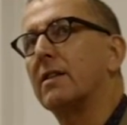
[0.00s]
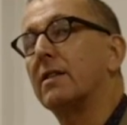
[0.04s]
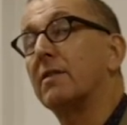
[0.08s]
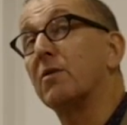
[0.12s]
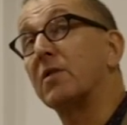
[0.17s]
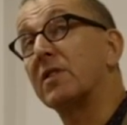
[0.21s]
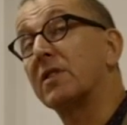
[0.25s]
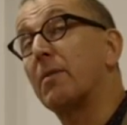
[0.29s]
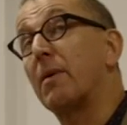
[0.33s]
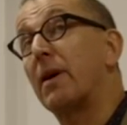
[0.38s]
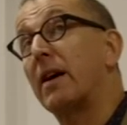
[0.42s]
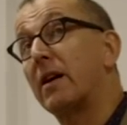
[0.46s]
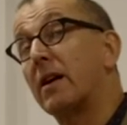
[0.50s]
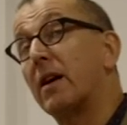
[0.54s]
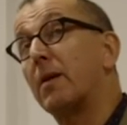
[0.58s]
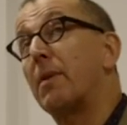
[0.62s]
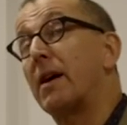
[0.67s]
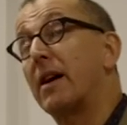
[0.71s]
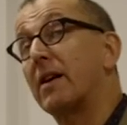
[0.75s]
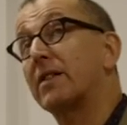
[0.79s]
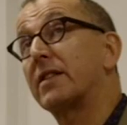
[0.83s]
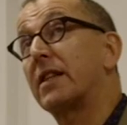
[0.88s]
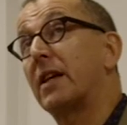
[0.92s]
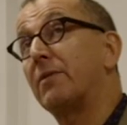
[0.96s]
was
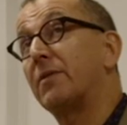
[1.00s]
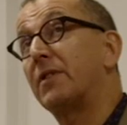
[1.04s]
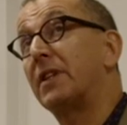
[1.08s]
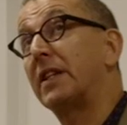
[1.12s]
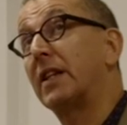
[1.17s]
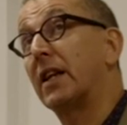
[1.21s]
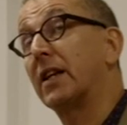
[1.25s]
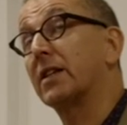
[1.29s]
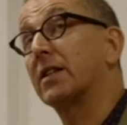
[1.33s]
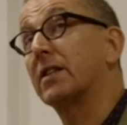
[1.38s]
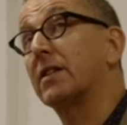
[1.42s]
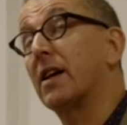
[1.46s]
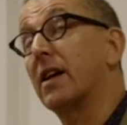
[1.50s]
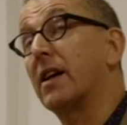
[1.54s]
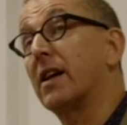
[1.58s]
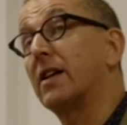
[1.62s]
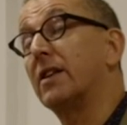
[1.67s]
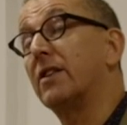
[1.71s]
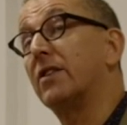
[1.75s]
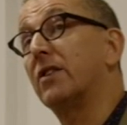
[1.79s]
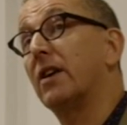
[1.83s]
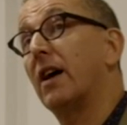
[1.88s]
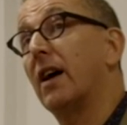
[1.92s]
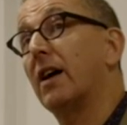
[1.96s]
about 70 at that
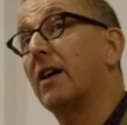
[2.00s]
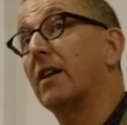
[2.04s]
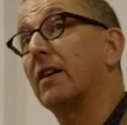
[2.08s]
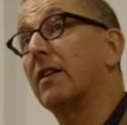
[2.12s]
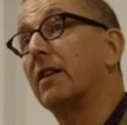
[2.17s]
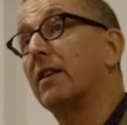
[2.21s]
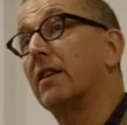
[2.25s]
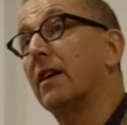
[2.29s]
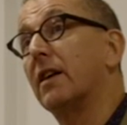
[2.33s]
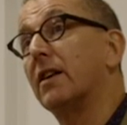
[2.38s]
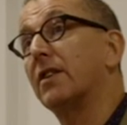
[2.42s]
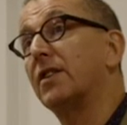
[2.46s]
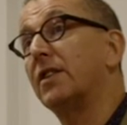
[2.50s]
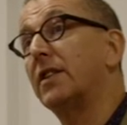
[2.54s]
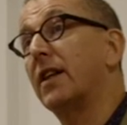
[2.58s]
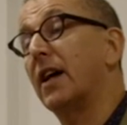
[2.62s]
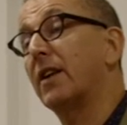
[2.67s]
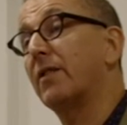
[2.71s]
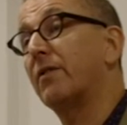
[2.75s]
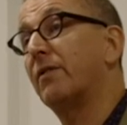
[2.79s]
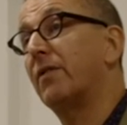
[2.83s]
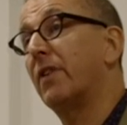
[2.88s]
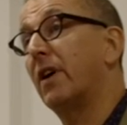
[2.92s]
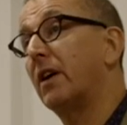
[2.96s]
stage, and she'd
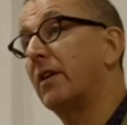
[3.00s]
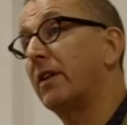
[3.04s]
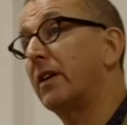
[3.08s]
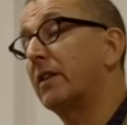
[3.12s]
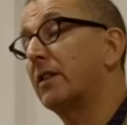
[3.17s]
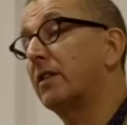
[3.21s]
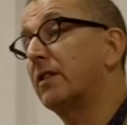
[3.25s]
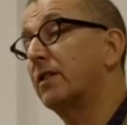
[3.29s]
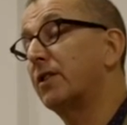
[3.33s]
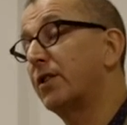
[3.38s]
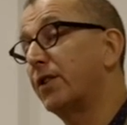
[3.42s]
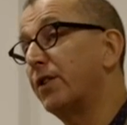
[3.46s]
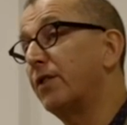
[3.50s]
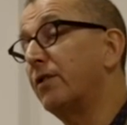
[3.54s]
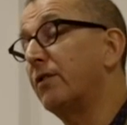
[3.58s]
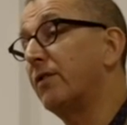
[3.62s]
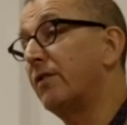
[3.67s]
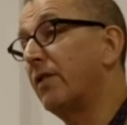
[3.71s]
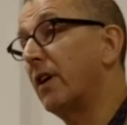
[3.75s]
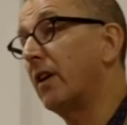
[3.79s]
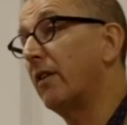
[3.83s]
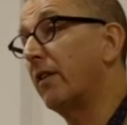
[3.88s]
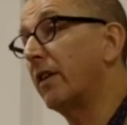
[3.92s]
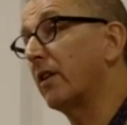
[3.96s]
had two
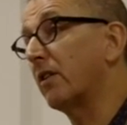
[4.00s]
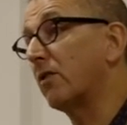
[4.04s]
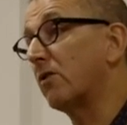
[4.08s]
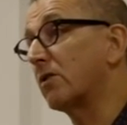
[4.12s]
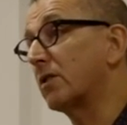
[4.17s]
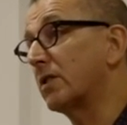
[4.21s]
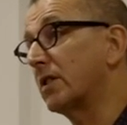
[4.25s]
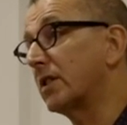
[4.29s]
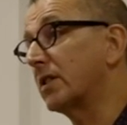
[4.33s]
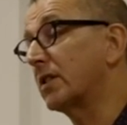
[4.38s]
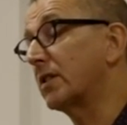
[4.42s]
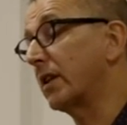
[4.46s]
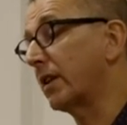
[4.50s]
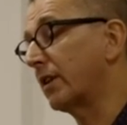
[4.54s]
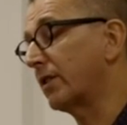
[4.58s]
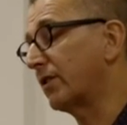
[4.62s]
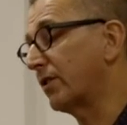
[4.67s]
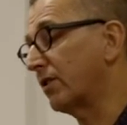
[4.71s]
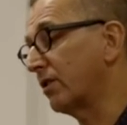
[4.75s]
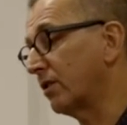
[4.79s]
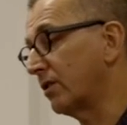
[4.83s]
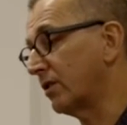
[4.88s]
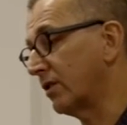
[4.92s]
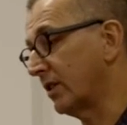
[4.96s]
very autistic
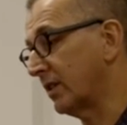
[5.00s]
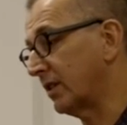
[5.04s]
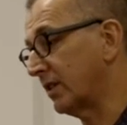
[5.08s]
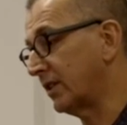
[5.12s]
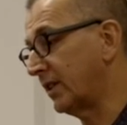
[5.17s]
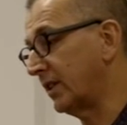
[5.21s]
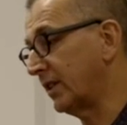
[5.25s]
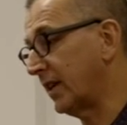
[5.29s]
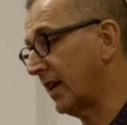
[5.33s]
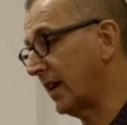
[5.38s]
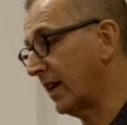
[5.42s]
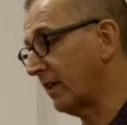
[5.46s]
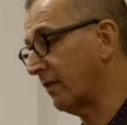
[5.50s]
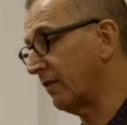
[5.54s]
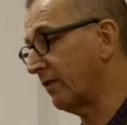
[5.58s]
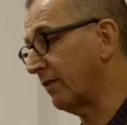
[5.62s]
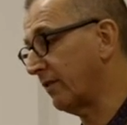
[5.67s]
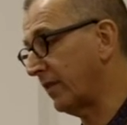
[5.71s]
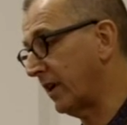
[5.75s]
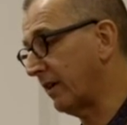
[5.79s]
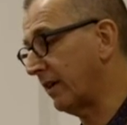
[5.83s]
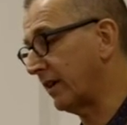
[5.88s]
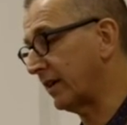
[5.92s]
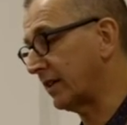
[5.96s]
children. She'd had a
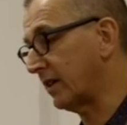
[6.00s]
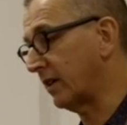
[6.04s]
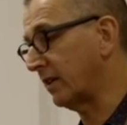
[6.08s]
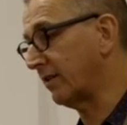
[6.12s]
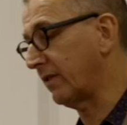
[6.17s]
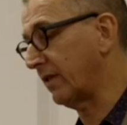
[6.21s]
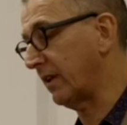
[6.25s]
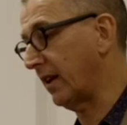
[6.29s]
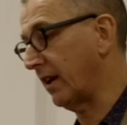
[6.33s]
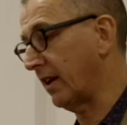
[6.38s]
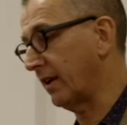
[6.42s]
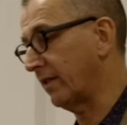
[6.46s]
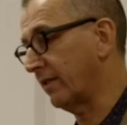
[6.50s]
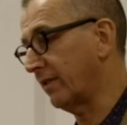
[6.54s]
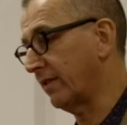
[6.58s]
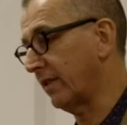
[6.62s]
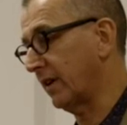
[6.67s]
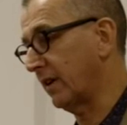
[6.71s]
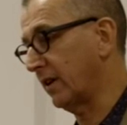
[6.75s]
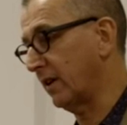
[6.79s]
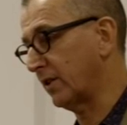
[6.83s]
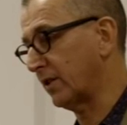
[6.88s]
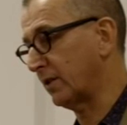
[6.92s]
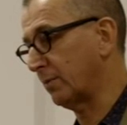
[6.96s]
very tough life.
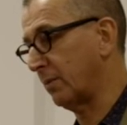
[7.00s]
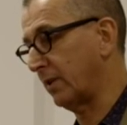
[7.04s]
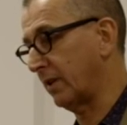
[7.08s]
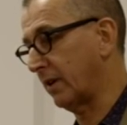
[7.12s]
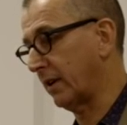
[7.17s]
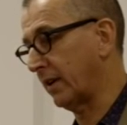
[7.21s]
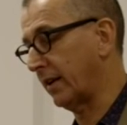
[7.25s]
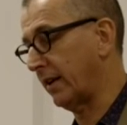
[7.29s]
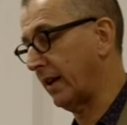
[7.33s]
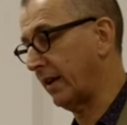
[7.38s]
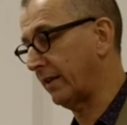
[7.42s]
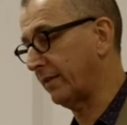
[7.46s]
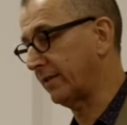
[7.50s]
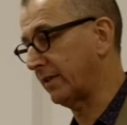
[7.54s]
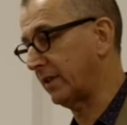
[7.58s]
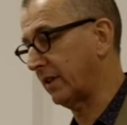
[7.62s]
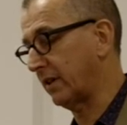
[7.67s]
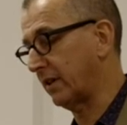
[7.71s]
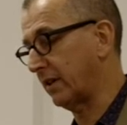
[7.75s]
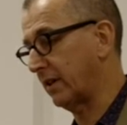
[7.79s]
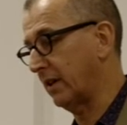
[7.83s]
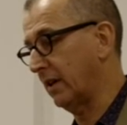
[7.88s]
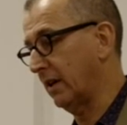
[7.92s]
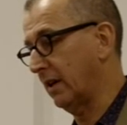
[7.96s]
Her husband had left
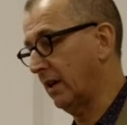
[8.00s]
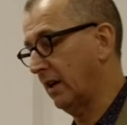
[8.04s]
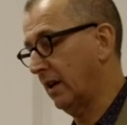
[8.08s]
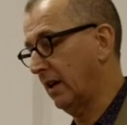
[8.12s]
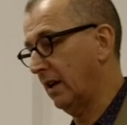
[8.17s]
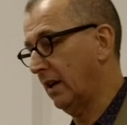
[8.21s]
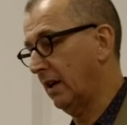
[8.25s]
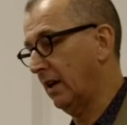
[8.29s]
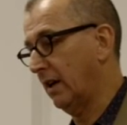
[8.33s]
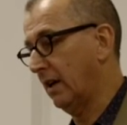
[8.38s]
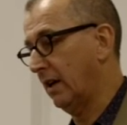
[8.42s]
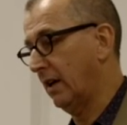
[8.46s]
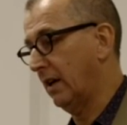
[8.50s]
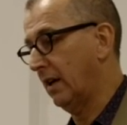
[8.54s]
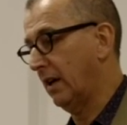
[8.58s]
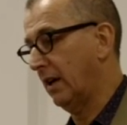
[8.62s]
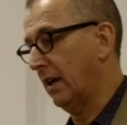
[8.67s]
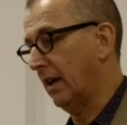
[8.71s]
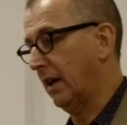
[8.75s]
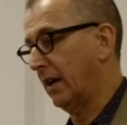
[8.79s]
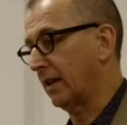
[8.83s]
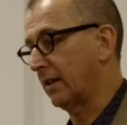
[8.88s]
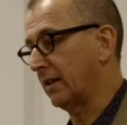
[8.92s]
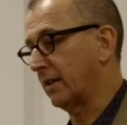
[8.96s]
her.
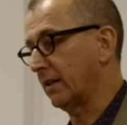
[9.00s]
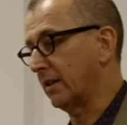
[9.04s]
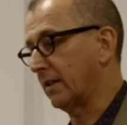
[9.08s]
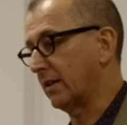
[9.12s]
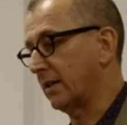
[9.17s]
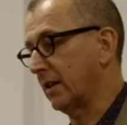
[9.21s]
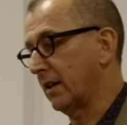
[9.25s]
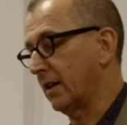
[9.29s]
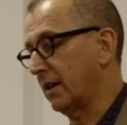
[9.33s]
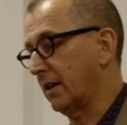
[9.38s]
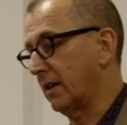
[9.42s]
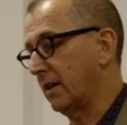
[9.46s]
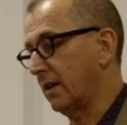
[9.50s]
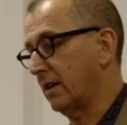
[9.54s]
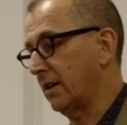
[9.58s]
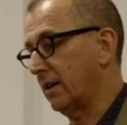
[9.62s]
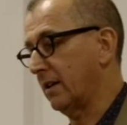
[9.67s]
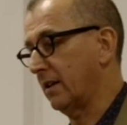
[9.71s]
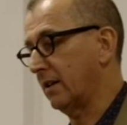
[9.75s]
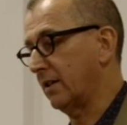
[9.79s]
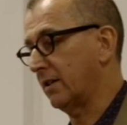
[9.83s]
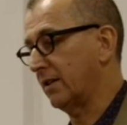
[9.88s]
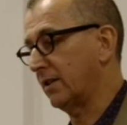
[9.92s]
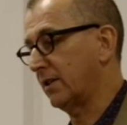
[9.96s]
And
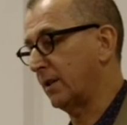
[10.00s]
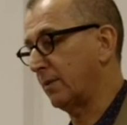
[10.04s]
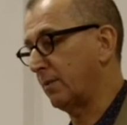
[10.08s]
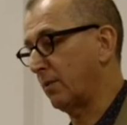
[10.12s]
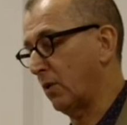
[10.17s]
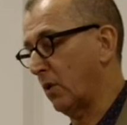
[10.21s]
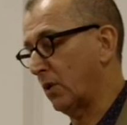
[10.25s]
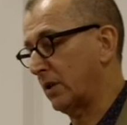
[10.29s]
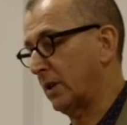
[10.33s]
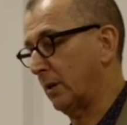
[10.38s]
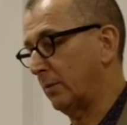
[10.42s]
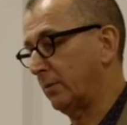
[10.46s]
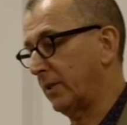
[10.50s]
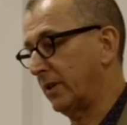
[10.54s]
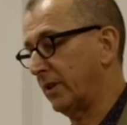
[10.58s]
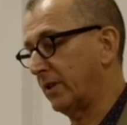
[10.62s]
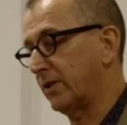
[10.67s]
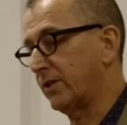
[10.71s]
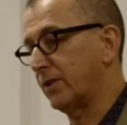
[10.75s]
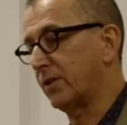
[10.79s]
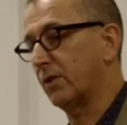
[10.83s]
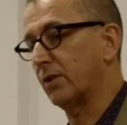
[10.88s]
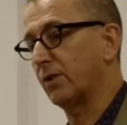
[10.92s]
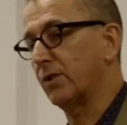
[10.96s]
she brought up these
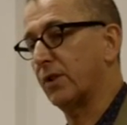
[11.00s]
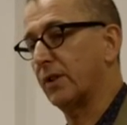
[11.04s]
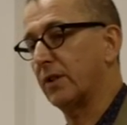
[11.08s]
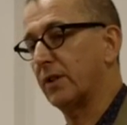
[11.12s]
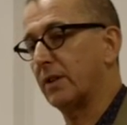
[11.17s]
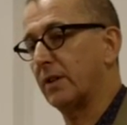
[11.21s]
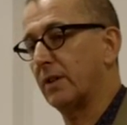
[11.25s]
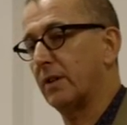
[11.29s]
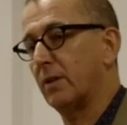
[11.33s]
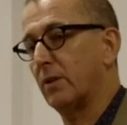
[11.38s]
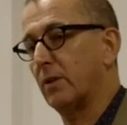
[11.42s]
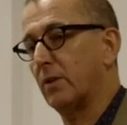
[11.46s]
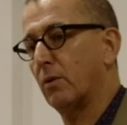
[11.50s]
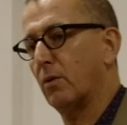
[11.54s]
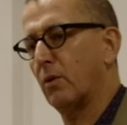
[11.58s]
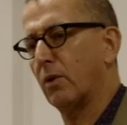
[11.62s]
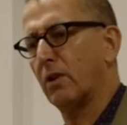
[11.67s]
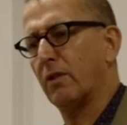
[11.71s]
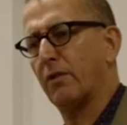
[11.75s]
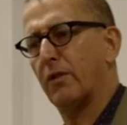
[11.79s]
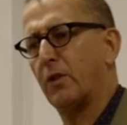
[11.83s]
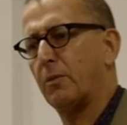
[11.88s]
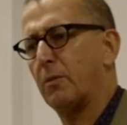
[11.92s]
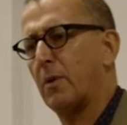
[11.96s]
children, one
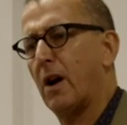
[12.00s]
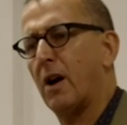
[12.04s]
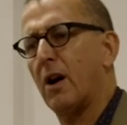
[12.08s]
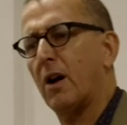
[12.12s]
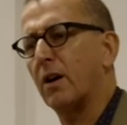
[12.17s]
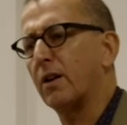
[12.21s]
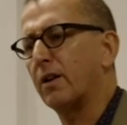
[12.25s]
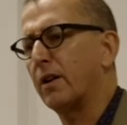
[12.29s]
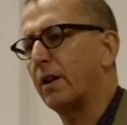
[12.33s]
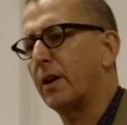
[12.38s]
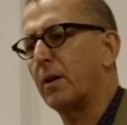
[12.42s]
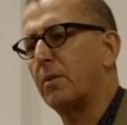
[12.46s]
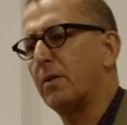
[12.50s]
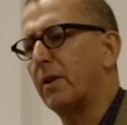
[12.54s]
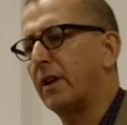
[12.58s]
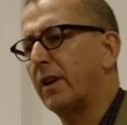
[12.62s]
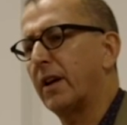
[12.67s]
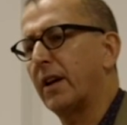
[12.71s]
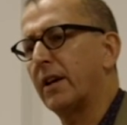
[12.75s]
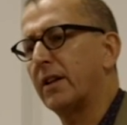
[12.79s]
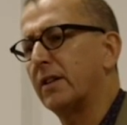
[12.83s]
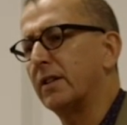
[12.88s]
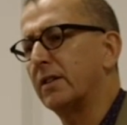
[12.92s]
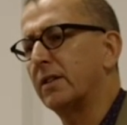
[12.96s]
of whom hardly
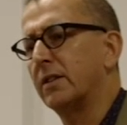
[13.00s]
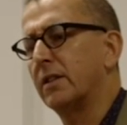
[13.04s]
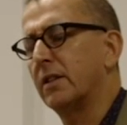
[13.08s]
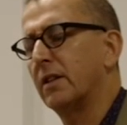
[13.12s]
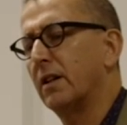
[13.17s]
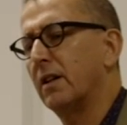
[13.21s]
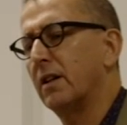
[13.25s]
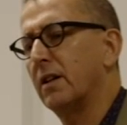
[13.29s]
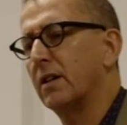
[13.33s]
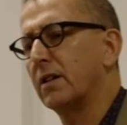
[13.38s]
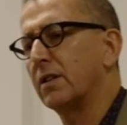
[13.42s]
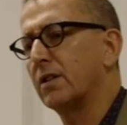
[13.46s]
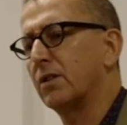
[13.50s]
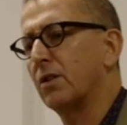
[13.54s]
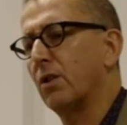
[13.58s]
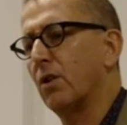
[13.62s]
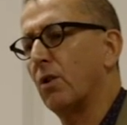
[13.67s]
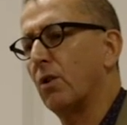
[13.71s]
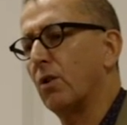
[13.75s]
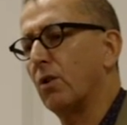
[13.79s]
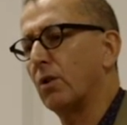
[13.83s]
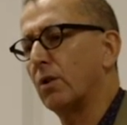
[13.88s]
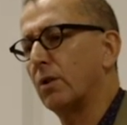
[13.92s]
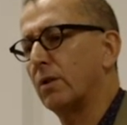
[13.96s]
communicated at
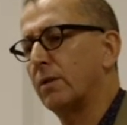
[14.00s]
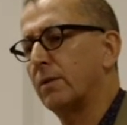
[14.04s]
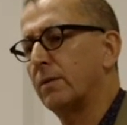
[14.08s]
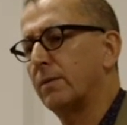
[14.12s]
all.